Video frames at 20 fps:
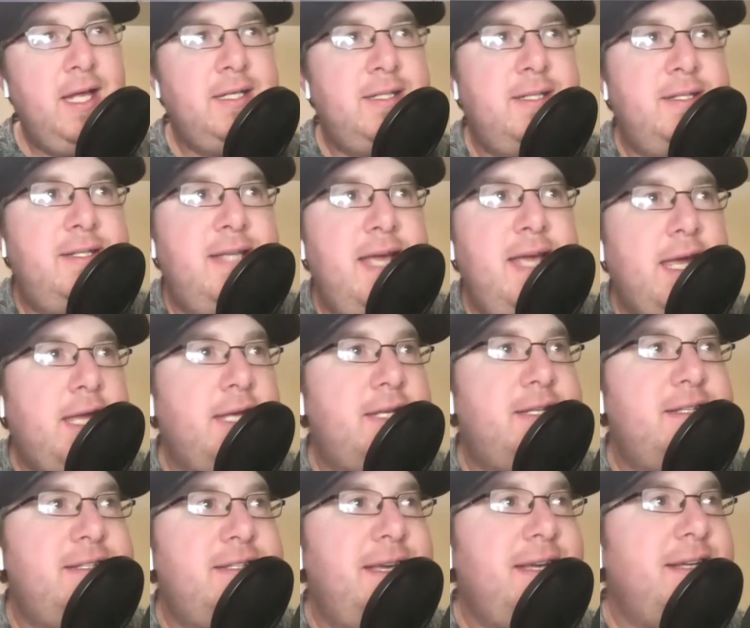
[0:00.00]
to
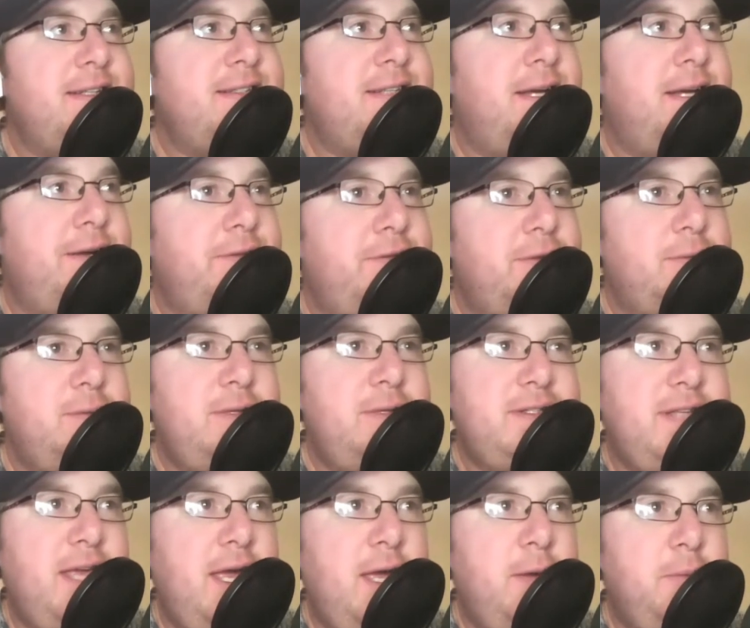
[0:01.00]
take a ton from
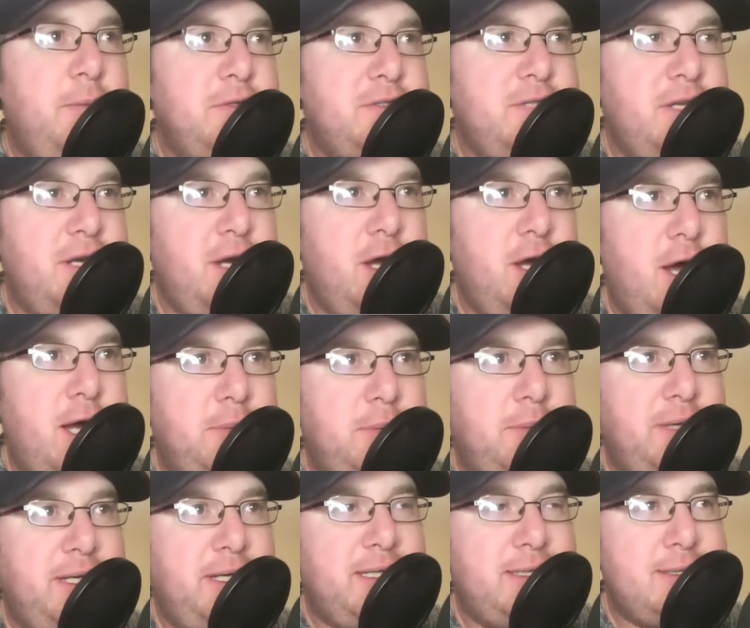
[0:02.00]
this game or to not,
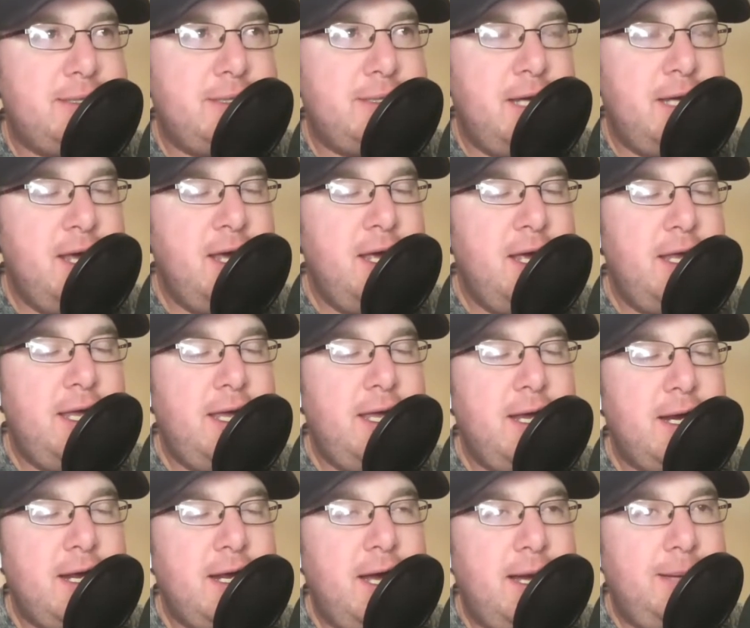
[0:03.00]
because you
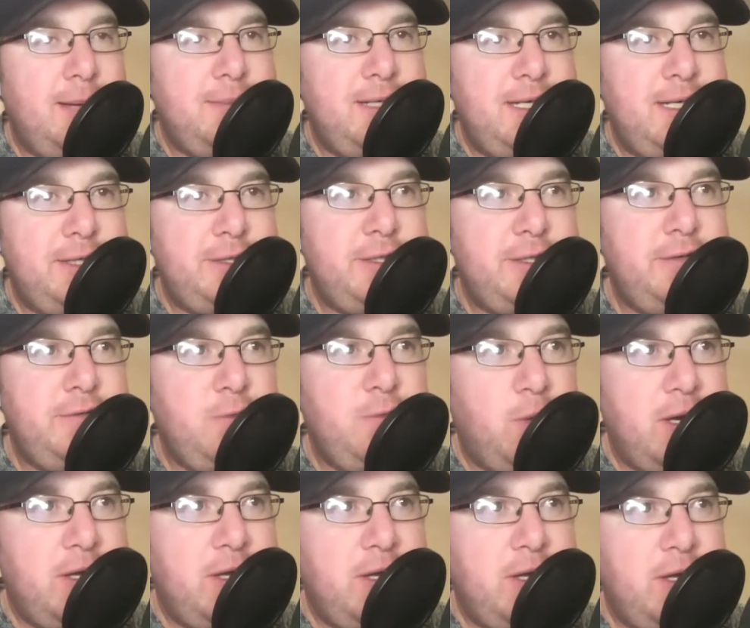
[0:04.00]
get a combination of the
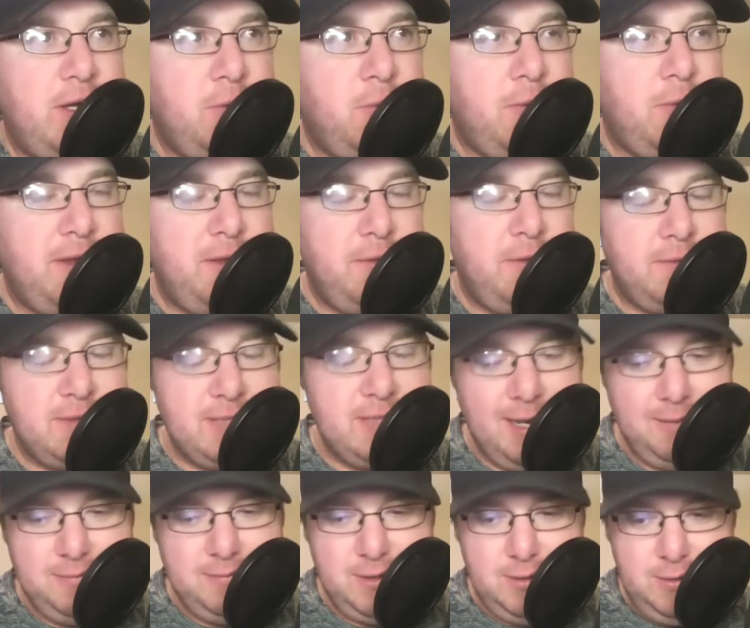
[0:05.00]
weather was
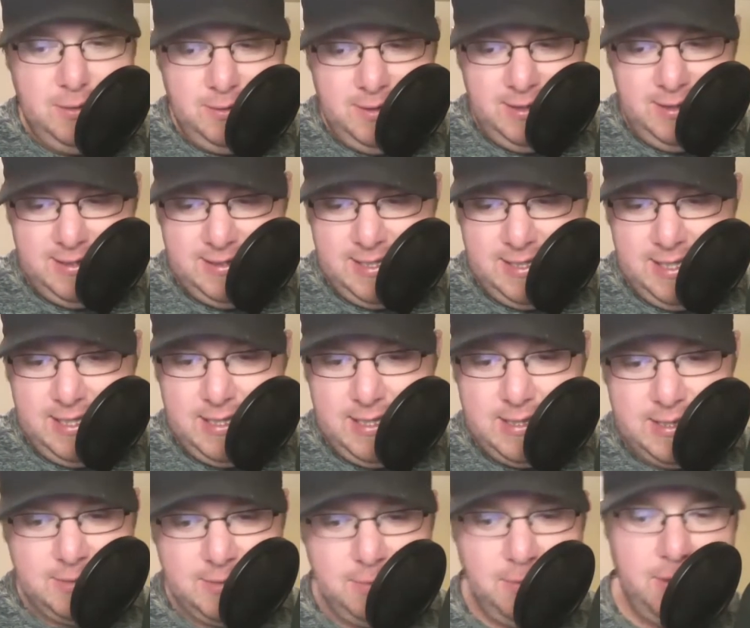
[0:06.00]
absolutely insane in
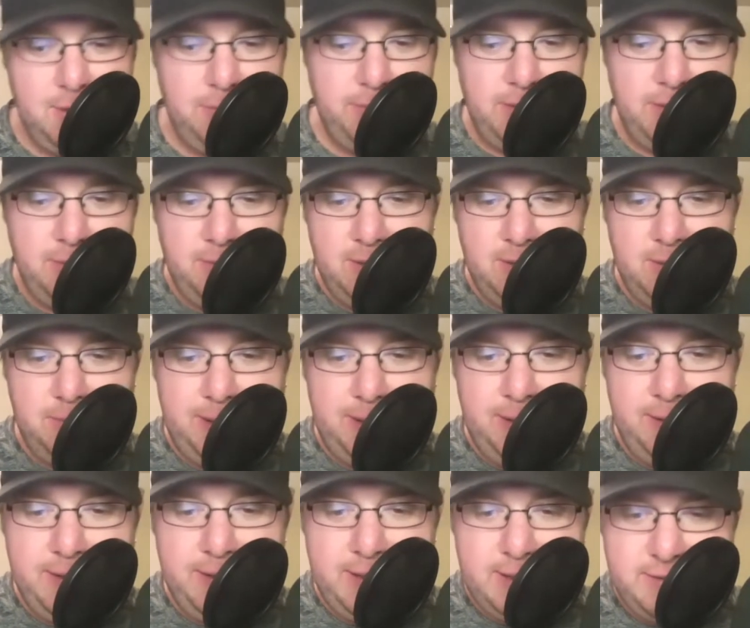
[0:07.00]
this one with
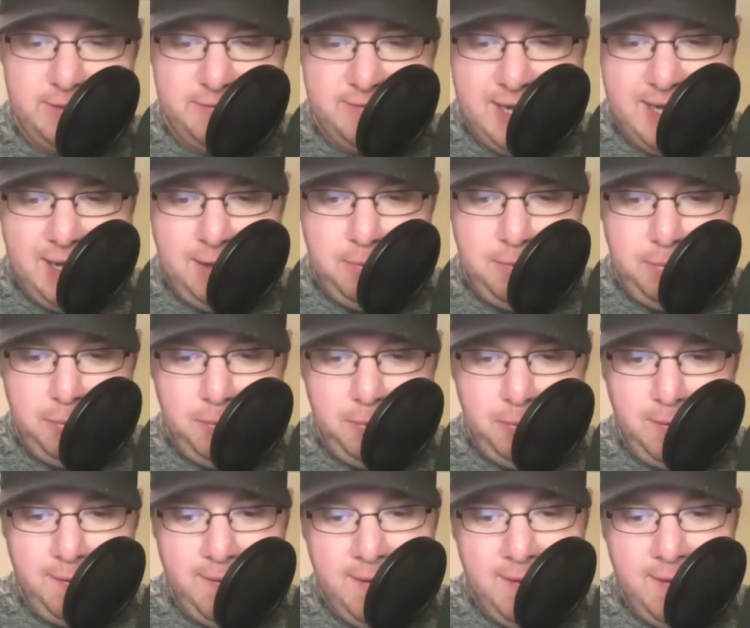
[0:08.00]
periods of downpour.